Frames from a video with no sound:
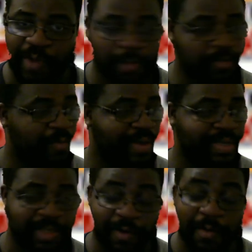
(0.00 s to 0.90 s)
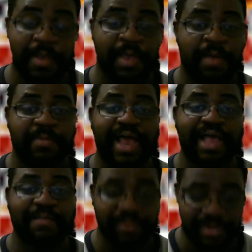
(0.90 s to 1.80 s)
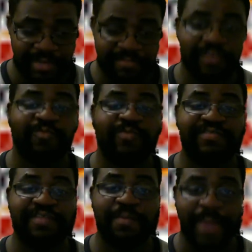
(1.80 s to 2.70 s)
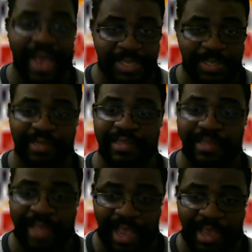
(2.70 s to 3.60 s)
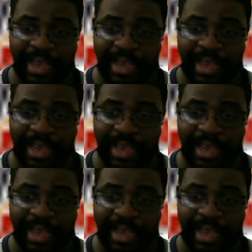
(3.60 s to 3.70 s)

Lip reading: I don't know about y'all, but I believe this was the match of the night.